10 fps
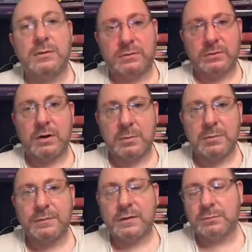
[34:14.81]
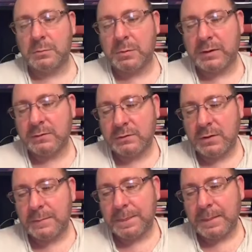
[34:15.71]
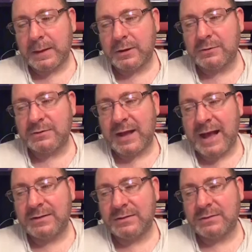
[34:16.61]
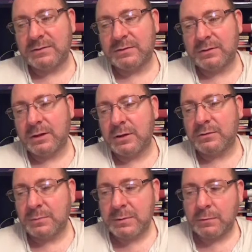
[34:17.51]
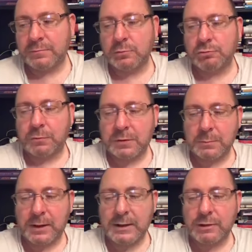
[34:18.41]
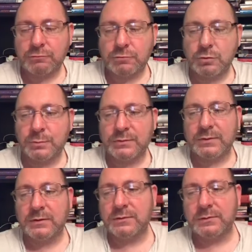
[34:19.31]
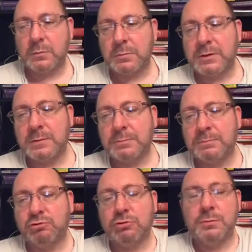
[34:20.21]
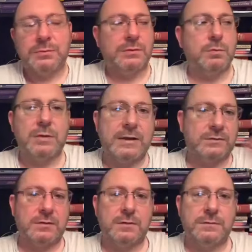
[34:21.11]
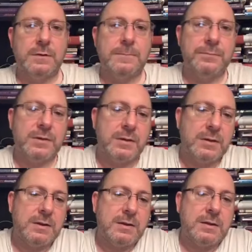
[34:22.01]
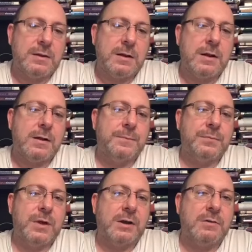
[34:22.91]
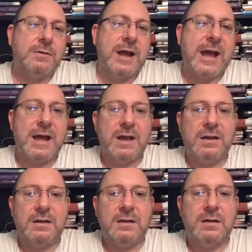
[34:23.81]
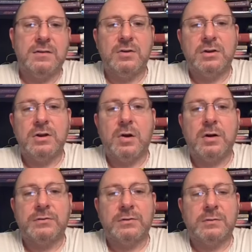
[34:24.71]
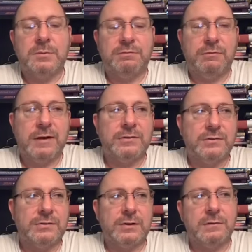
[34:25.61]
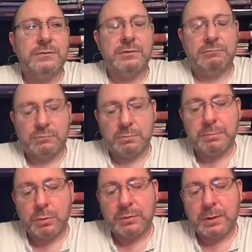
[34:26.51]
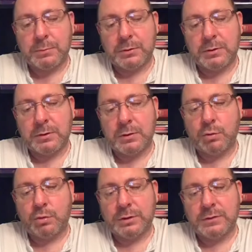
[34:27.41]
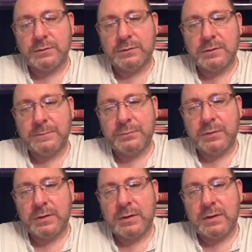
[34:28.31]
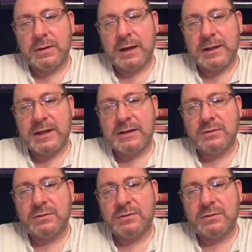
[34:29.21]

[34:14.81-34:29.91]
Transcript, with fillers: started my Facebook page, and I just added loads of people from chronic pain groups and insomnia groups and all that stuff. Um, I don't, and you know, asked them to be friends and stuff to build up a, an audience, and then